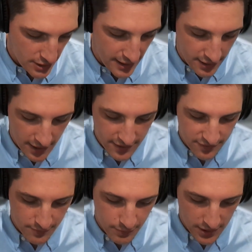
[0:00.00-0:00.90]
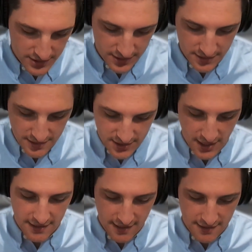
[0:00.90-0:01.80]
I kind of posited this
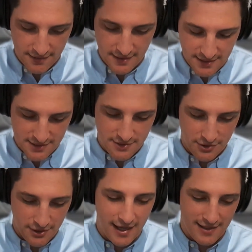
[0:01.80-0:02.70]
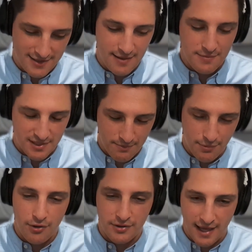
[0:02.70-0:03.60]
idea that you get teams in
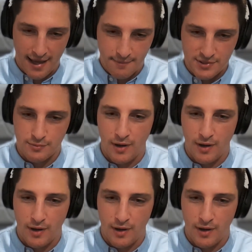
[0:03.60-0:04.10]
both camps.